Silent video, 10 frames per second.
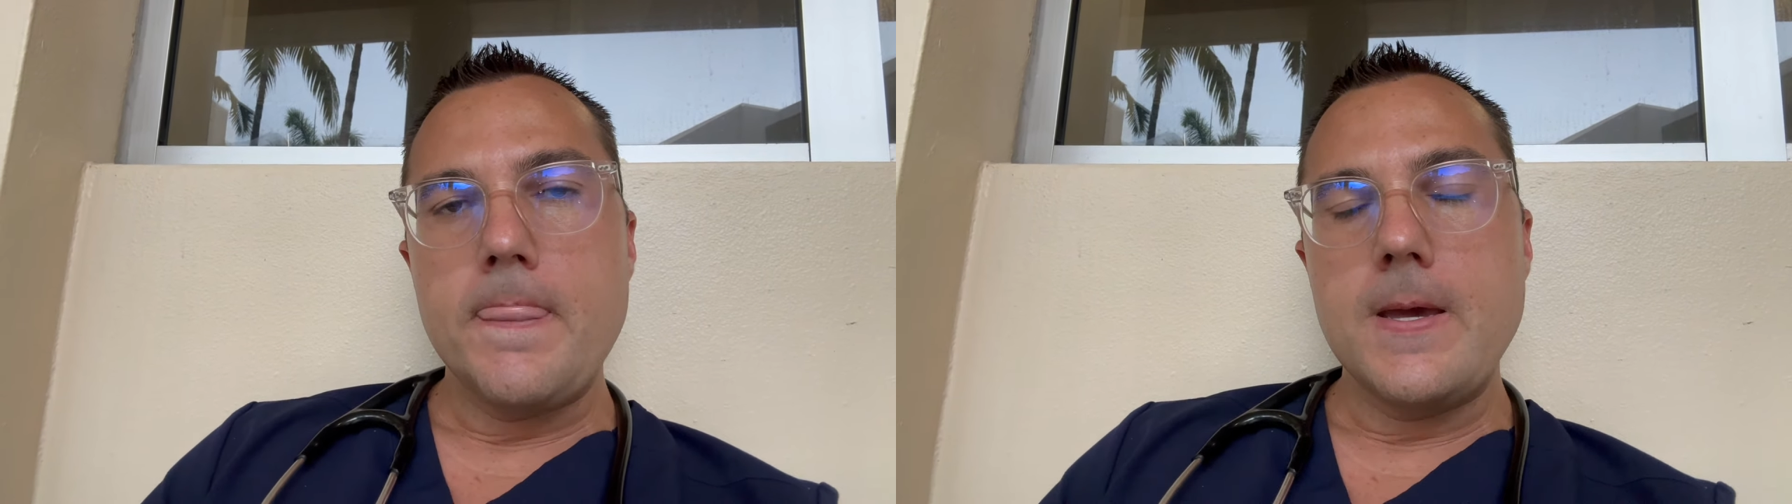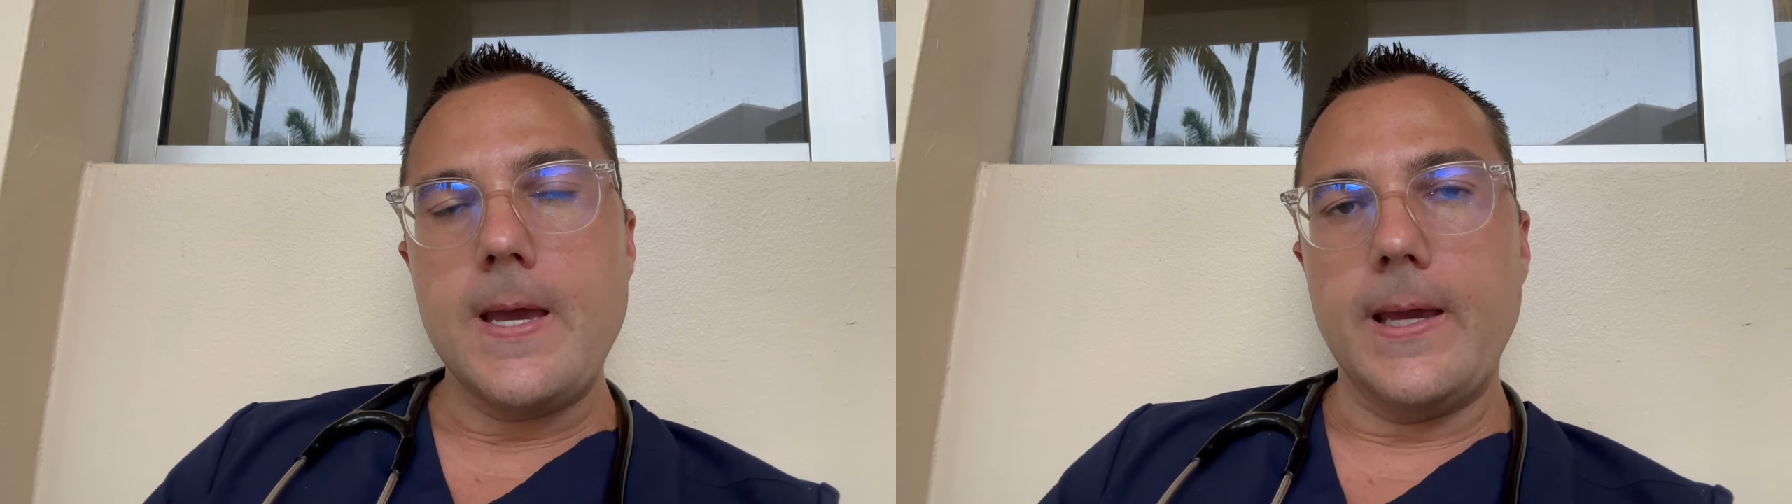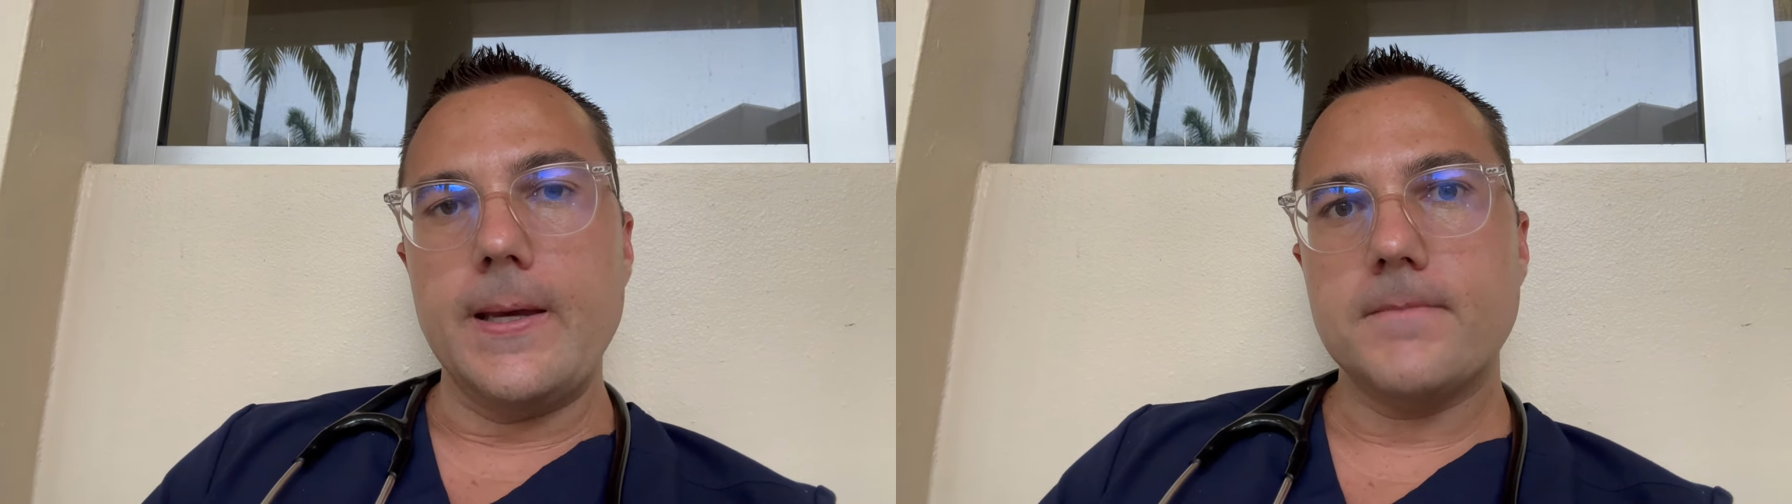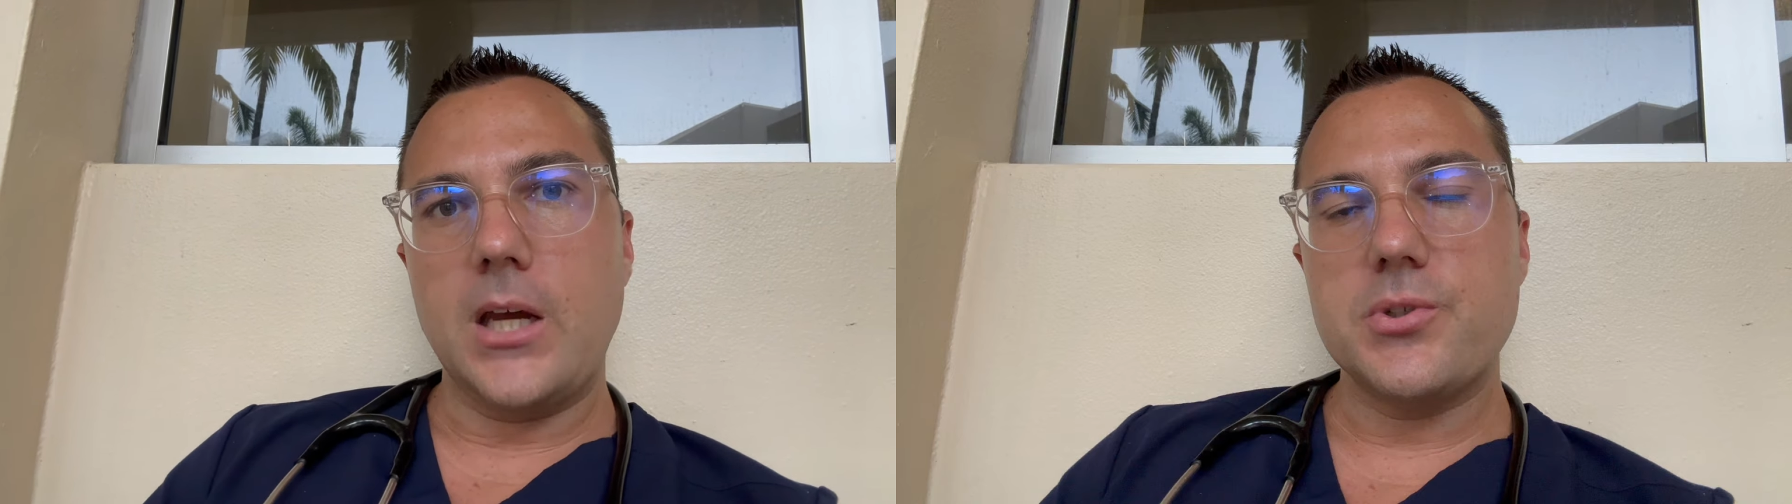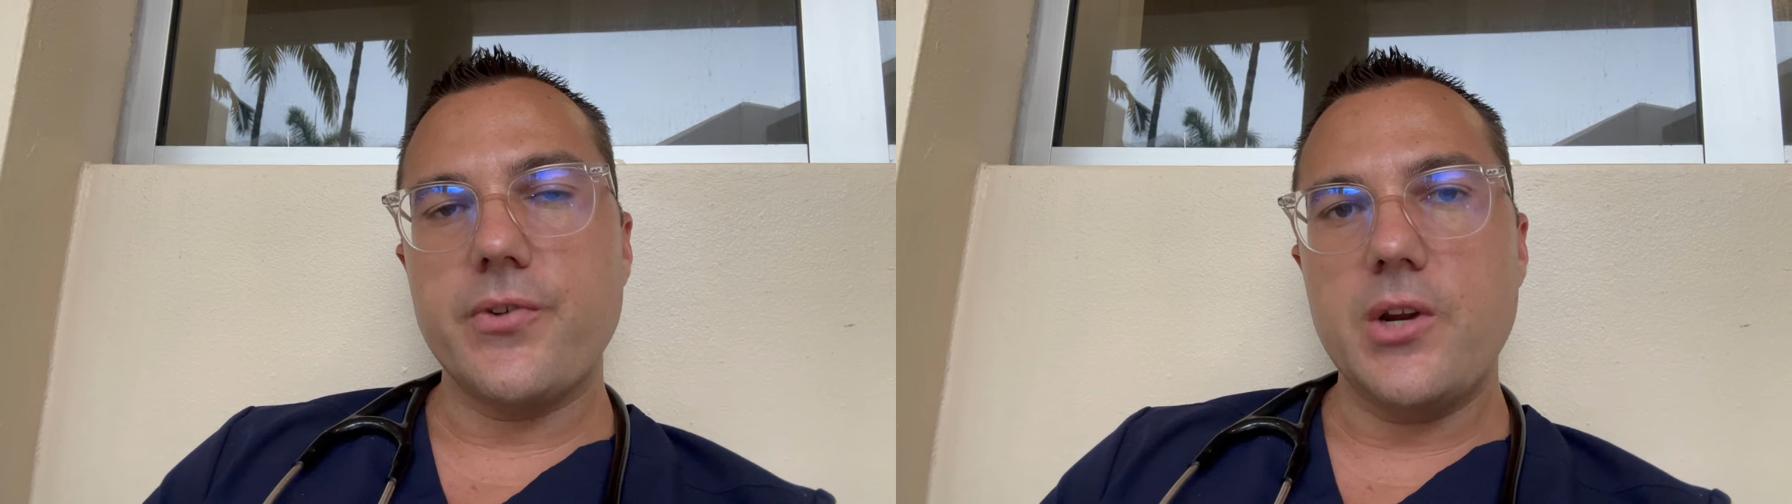And I
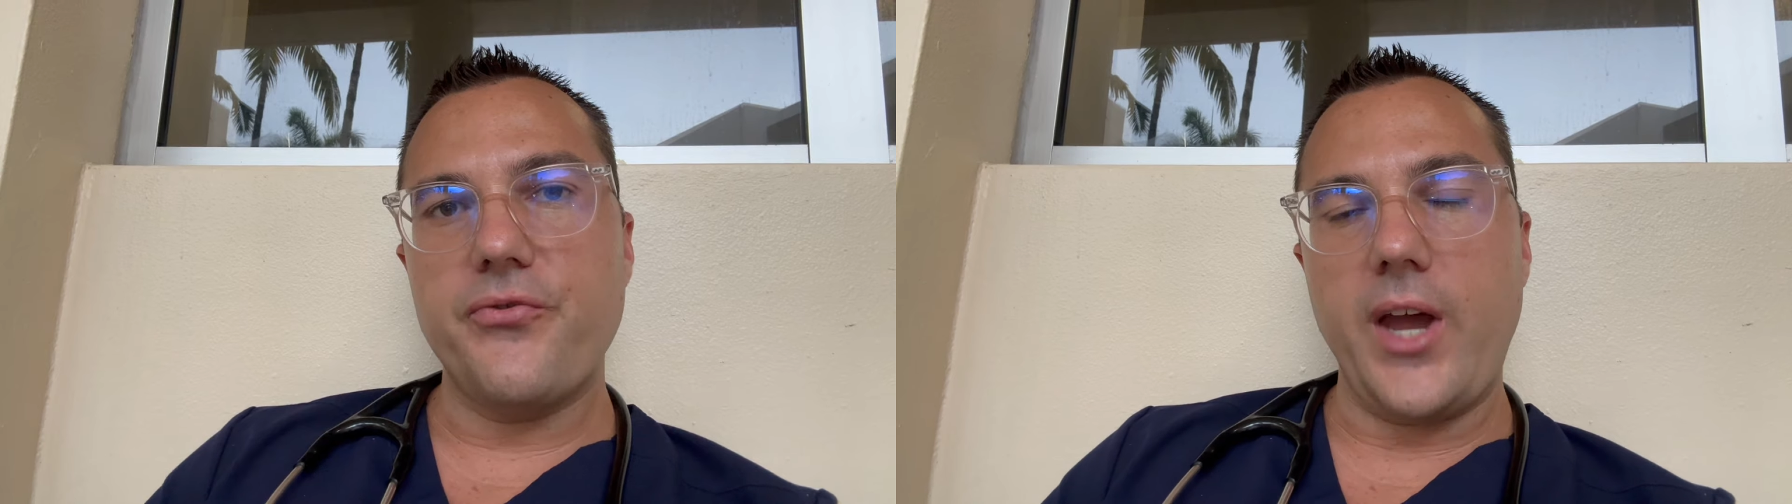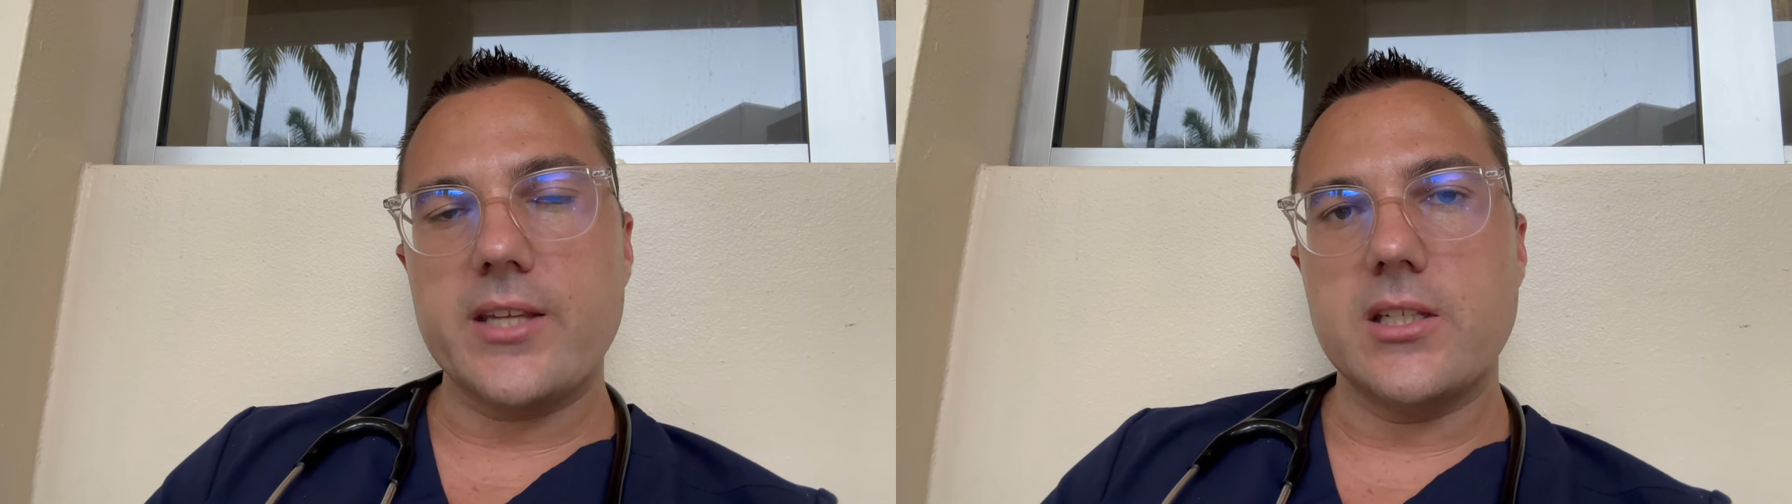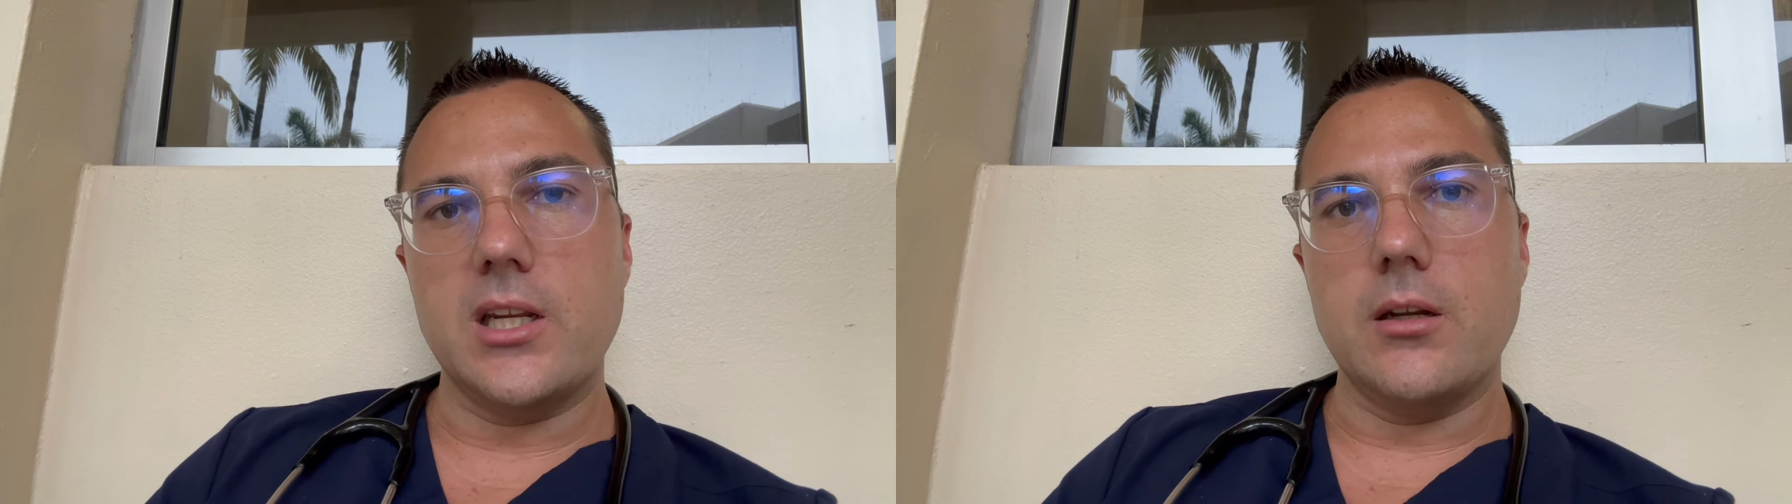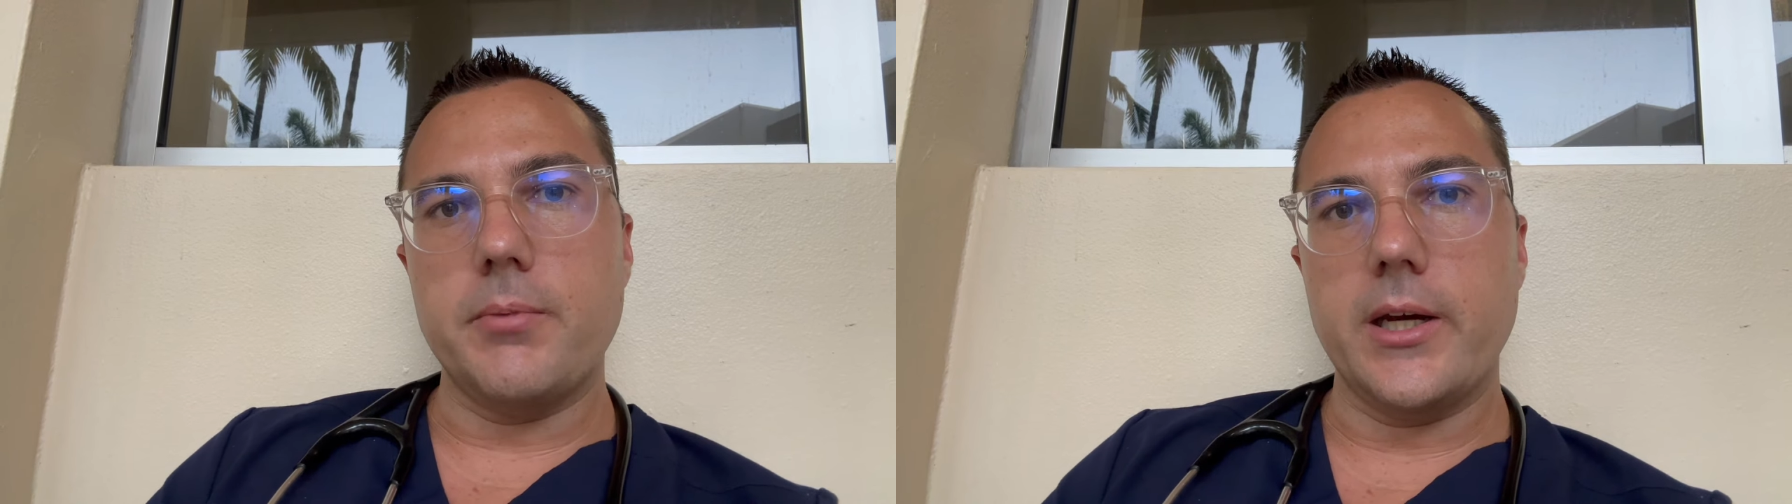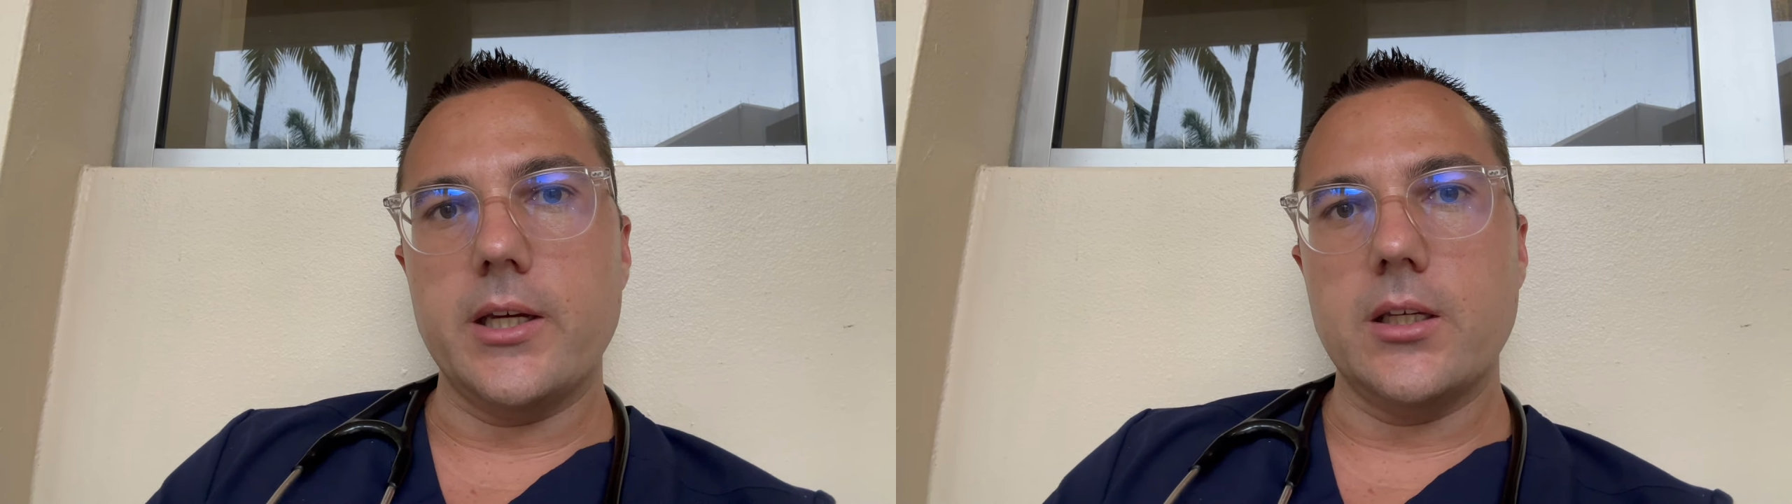was very fascinated
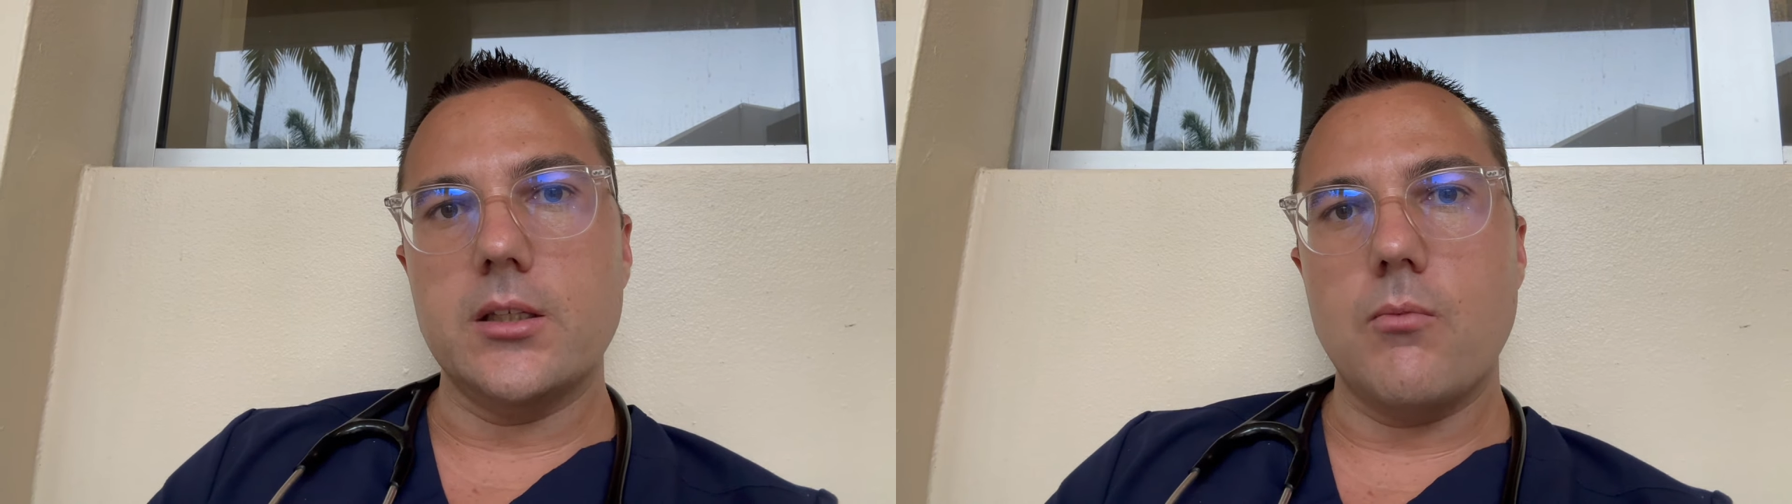by